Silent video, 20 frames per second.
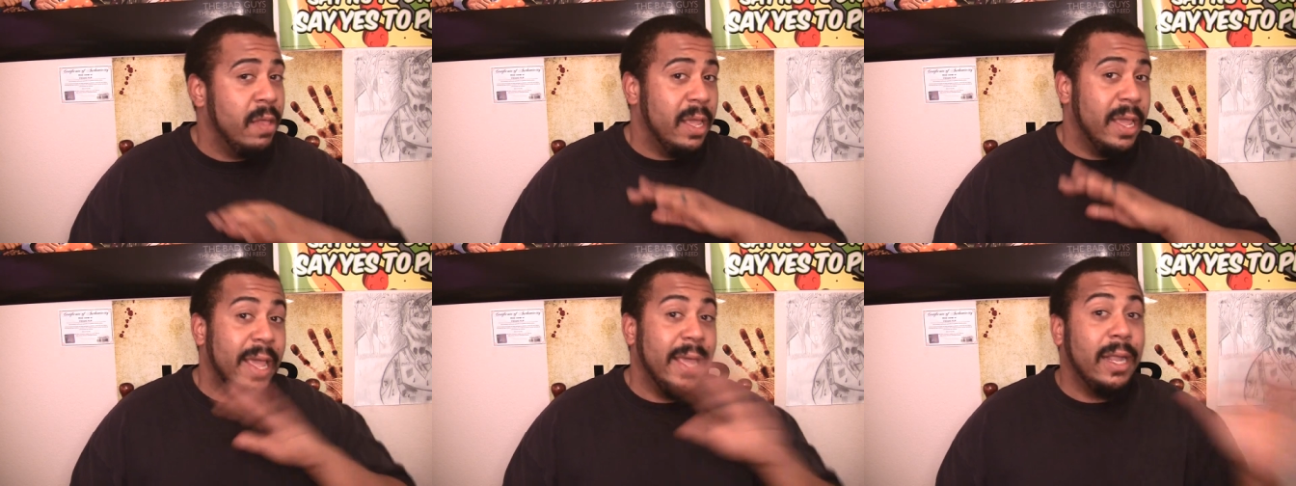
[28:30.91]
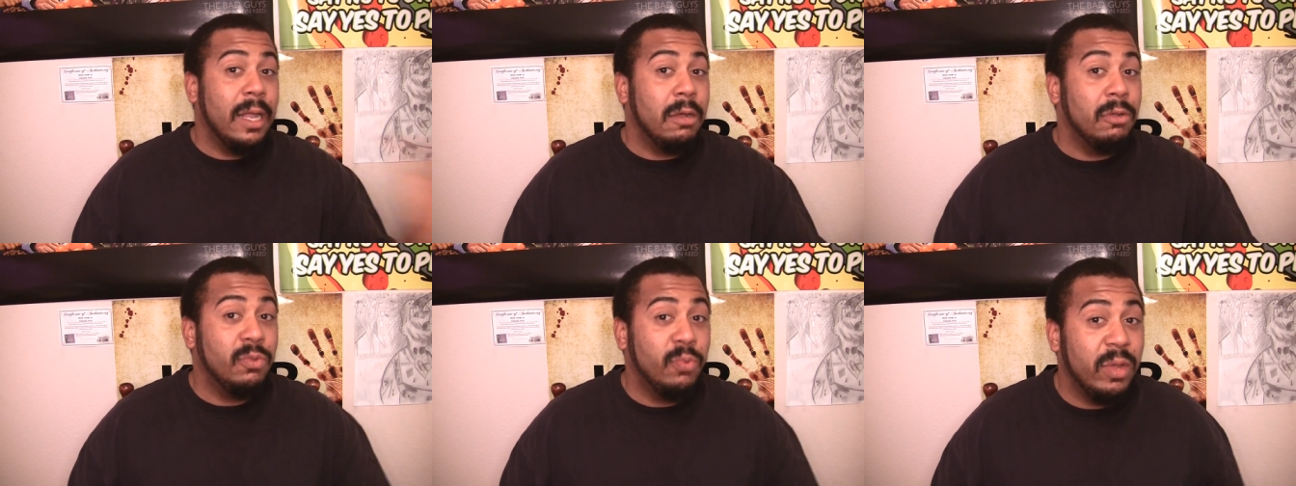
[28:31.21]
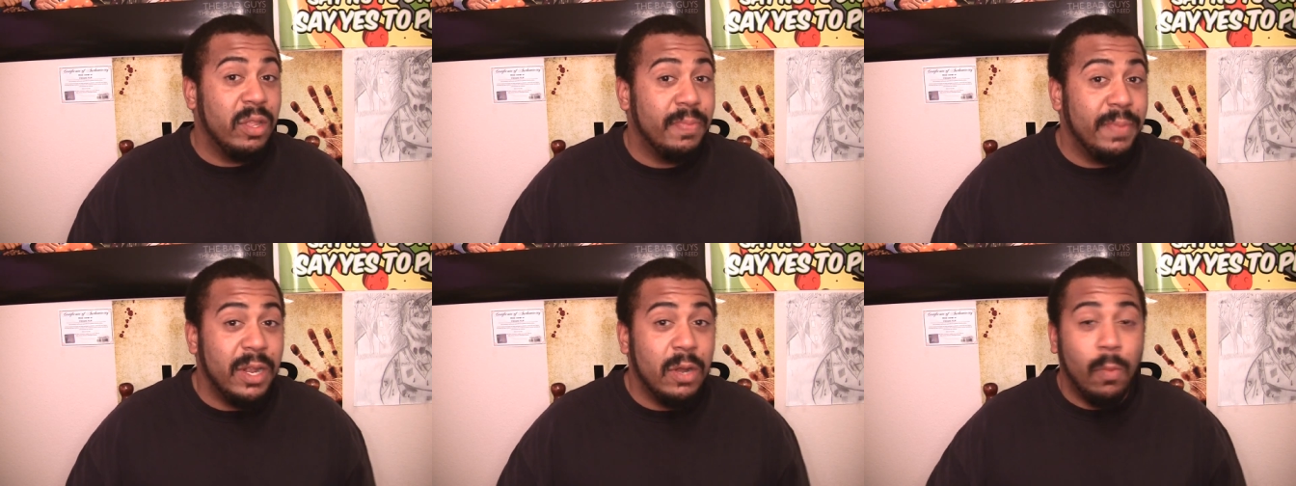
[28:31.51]
It goes
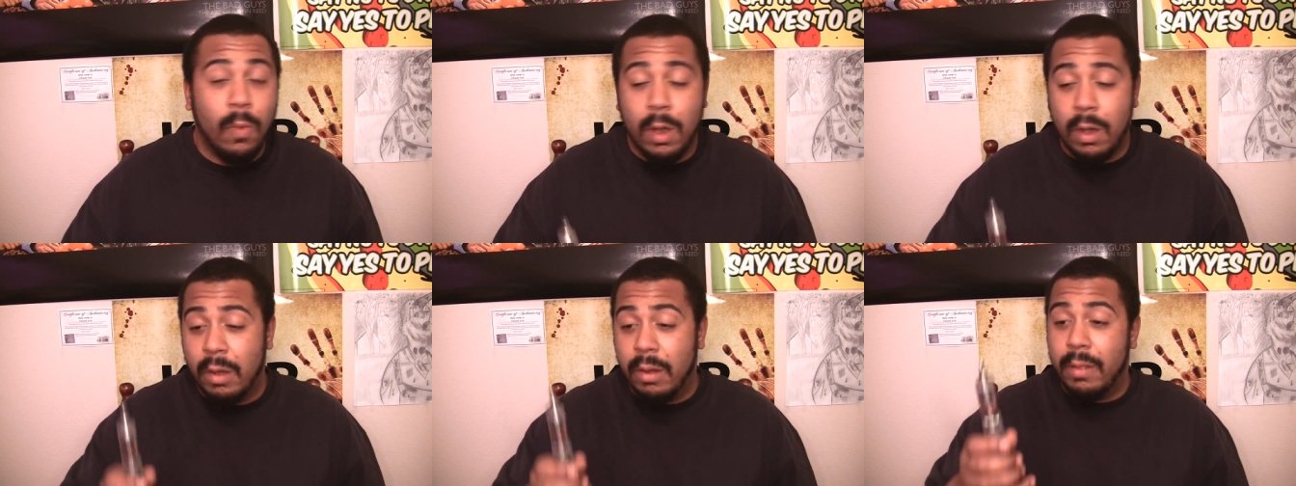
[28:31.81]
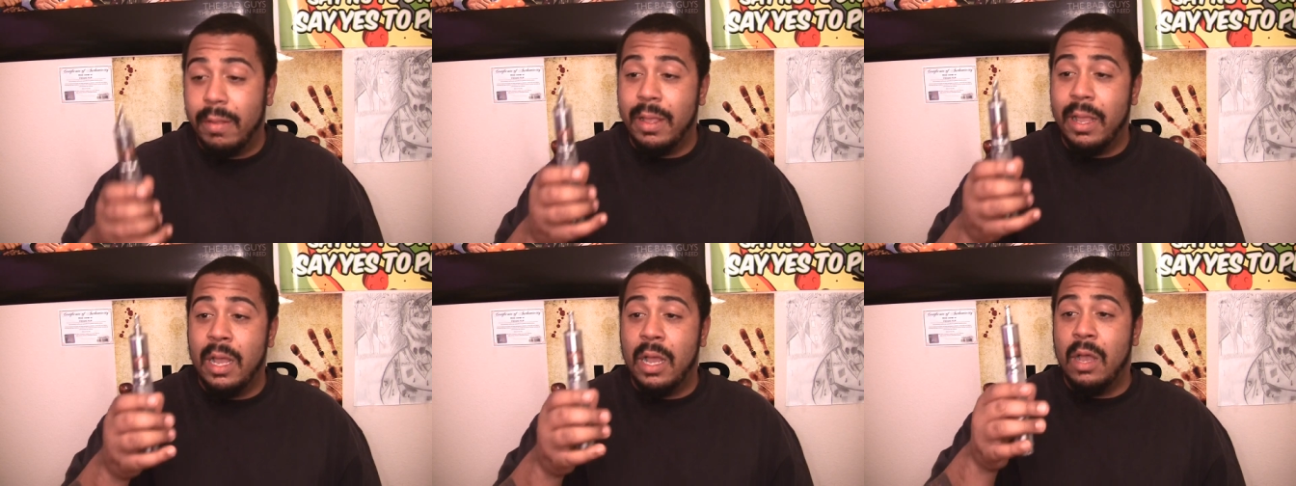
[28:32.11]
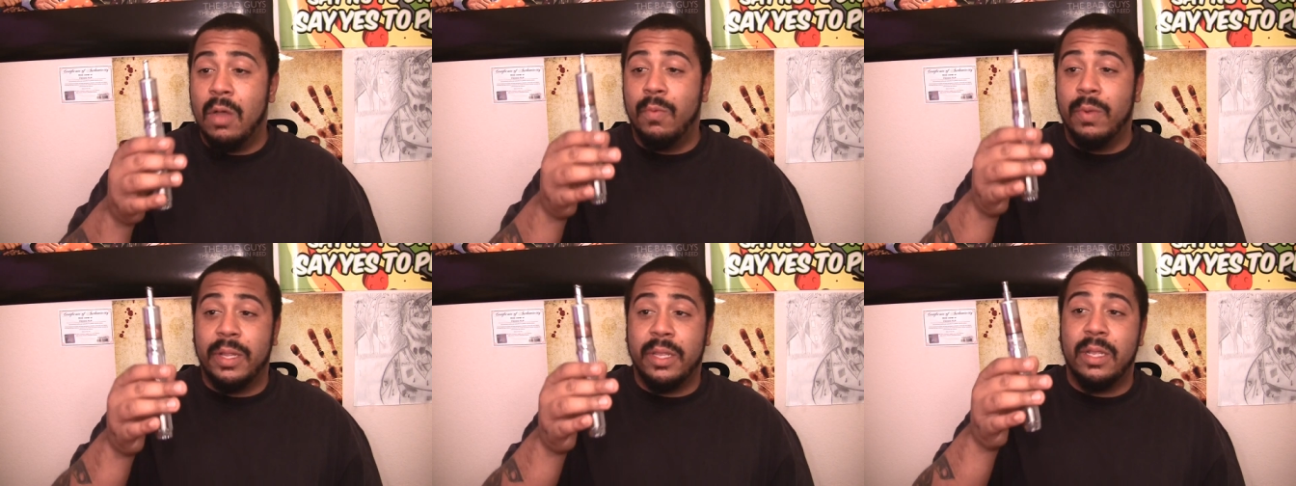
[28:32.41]
with me to work
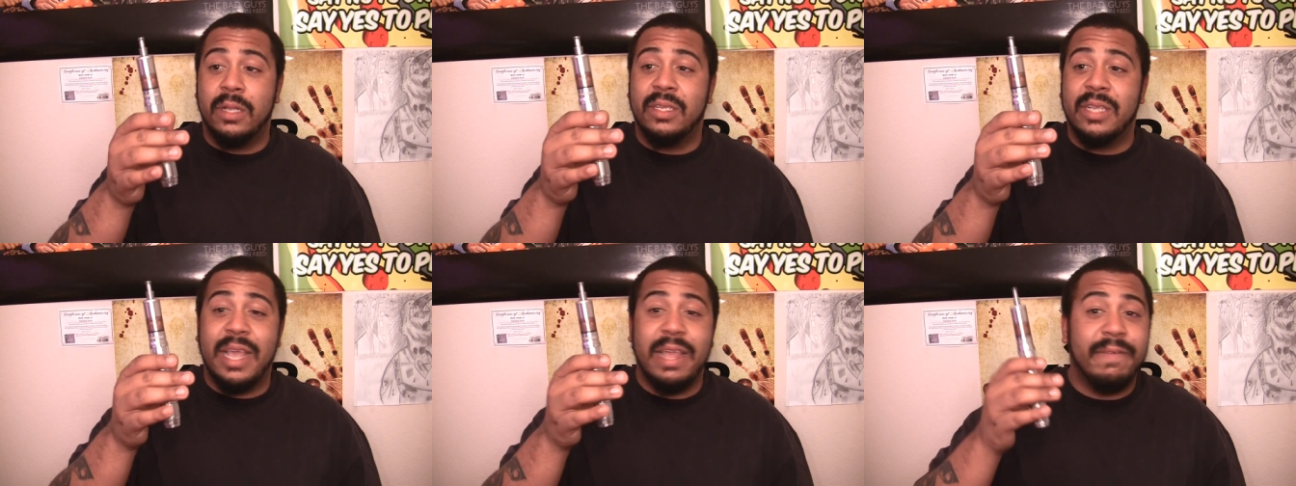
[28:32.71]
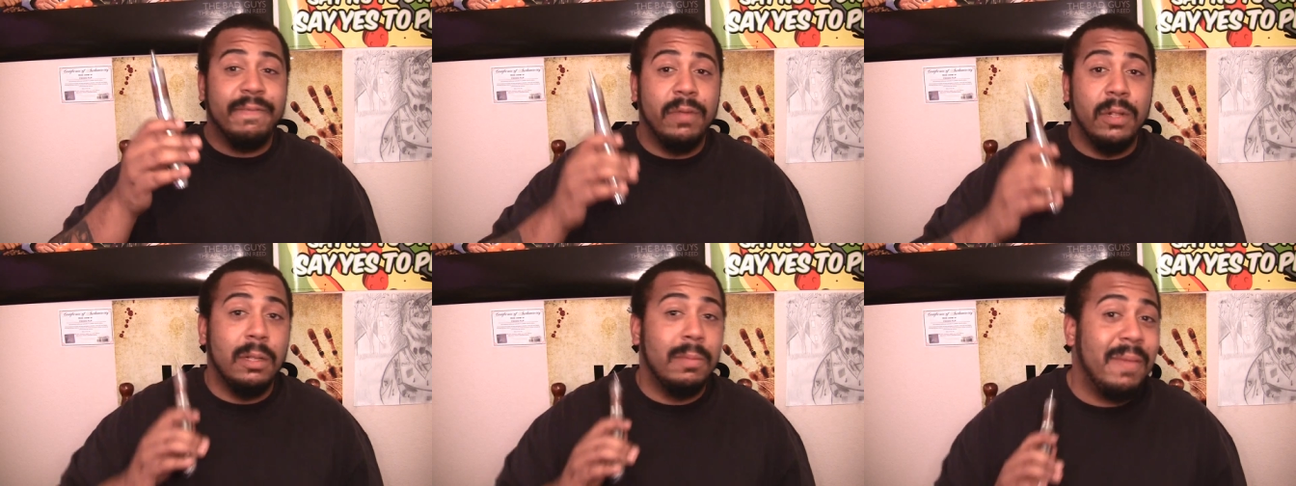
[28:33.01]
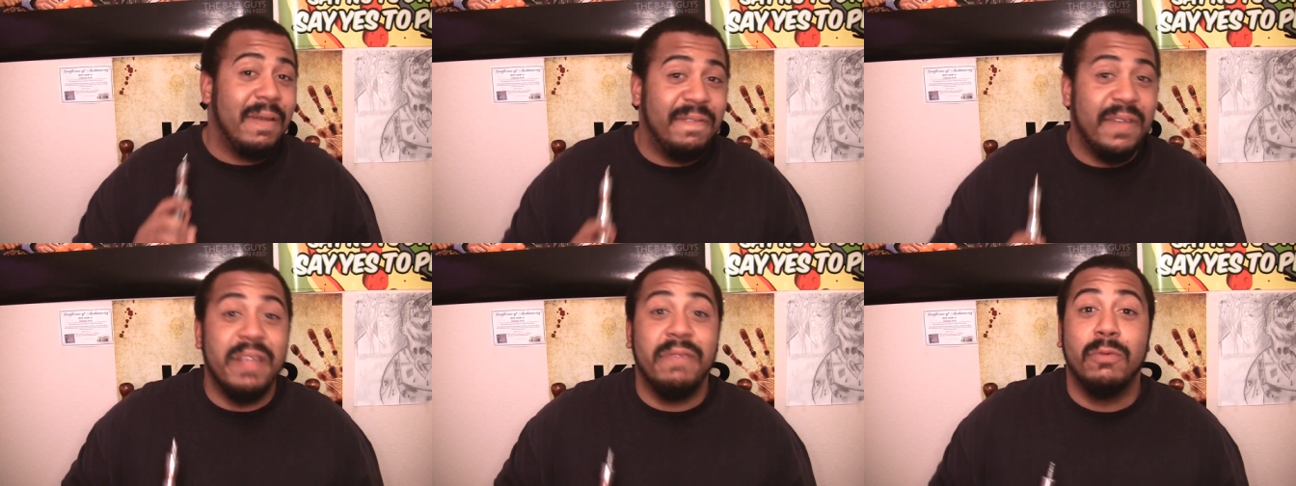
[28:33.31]
with a tank full of
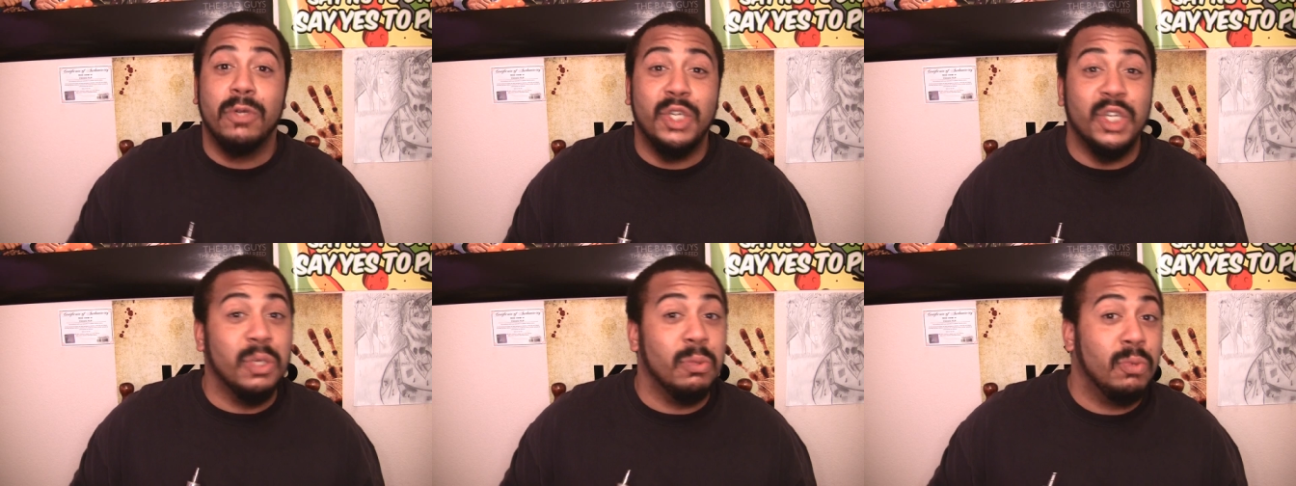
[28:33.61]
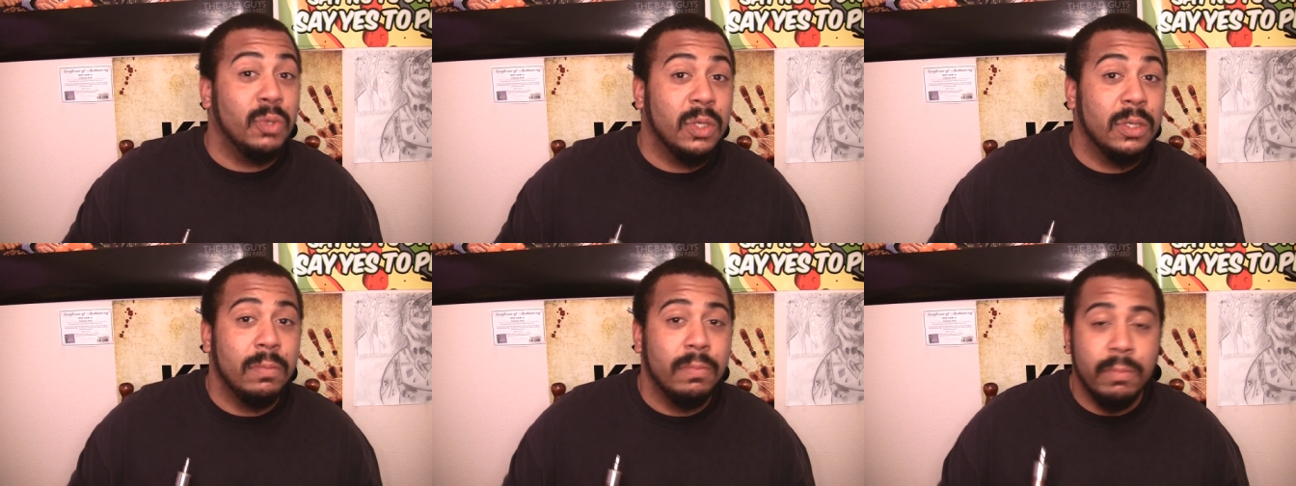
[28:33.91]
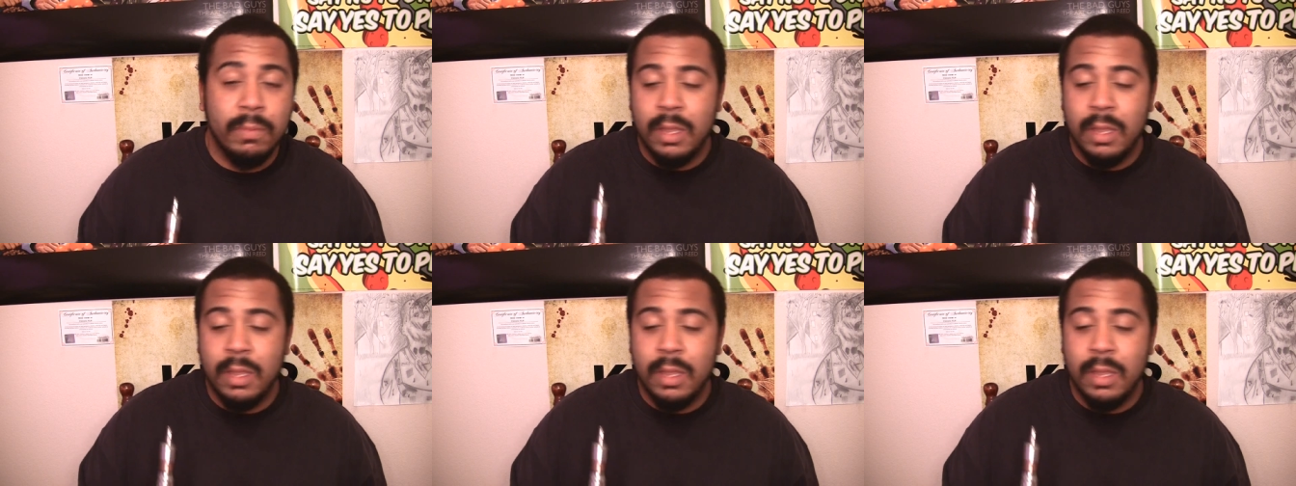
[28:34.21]
my favorite juice.